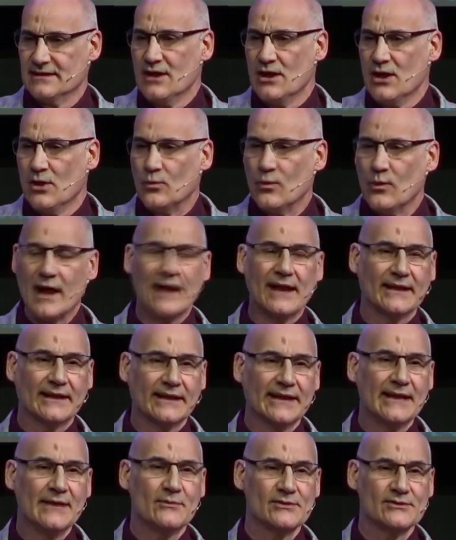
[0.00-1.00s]
while
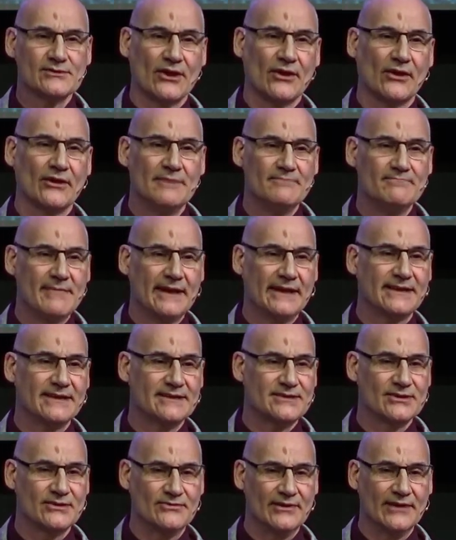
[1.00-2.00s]
he was on a
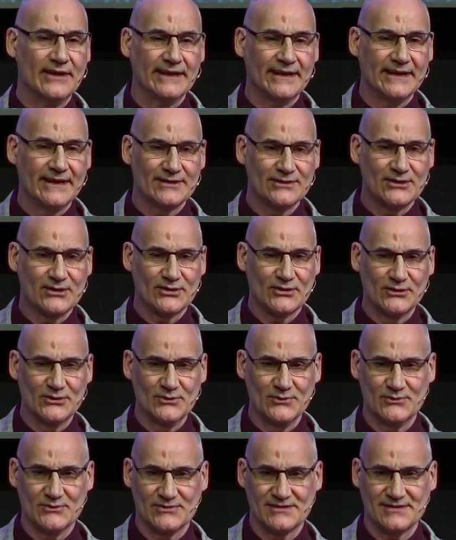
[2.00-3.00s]
Mediterranean
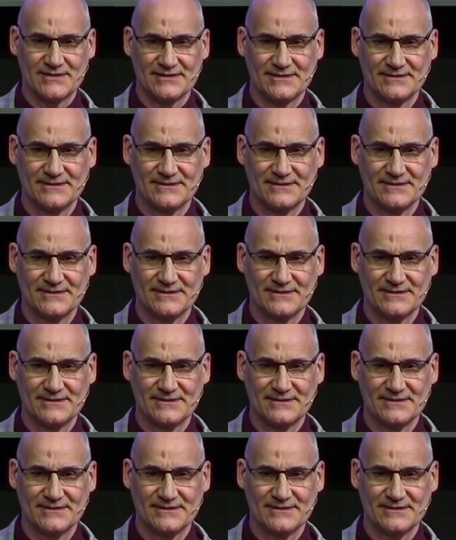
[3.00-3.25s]
cruise.